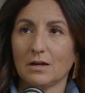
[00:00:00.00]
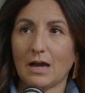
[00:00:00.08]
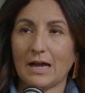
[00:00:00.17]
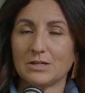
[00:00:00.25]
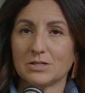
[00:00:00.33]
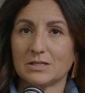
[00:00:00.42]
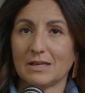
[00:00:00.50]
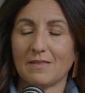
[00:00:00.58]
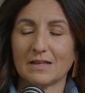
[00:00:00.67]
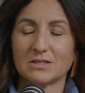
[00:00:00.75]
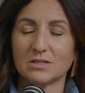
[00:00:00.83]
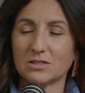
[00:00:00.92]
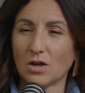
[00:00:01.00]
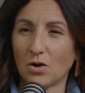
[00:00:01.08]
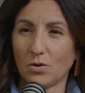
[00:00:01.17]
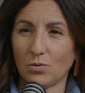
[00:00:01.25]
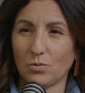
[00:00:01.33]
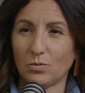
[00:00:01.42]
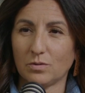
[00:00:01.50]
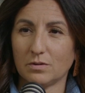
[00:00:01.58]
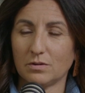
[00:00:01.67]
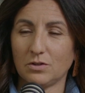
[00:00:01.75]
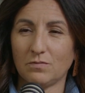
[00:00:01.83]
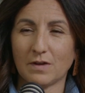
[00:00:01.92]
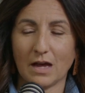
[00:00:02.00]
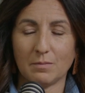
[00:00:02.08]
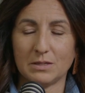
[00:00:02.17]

I just think that's so you've got to